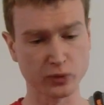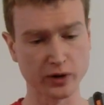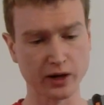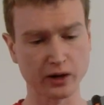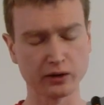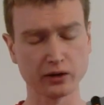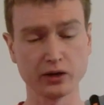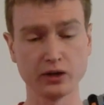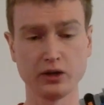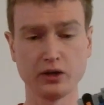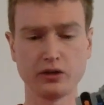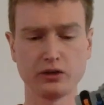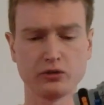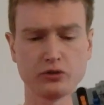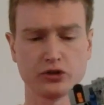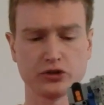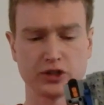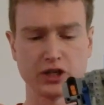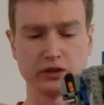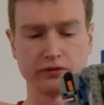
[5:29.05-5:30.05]
where the
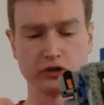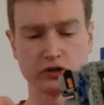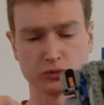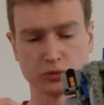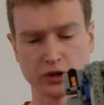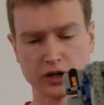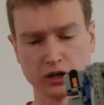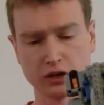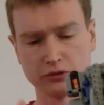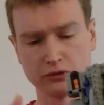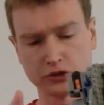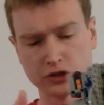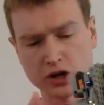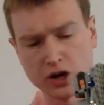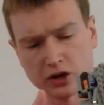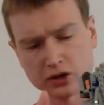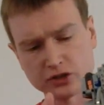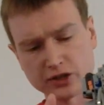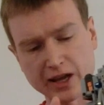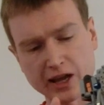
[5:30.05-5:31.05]
receivers were kind of
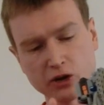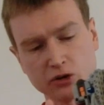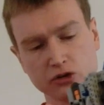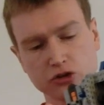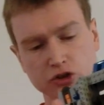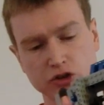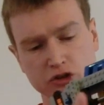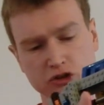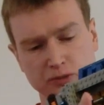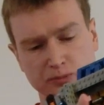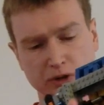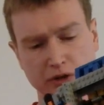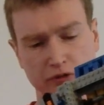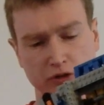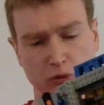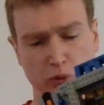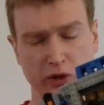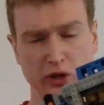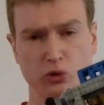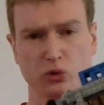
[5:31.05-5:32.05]
tucked down just above
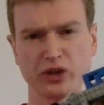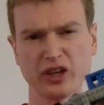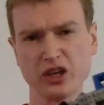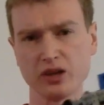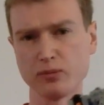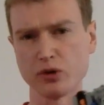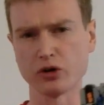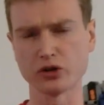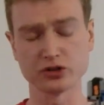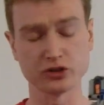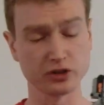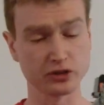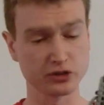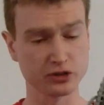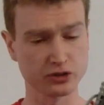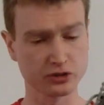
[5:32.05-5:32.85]
the wheel gearboxes.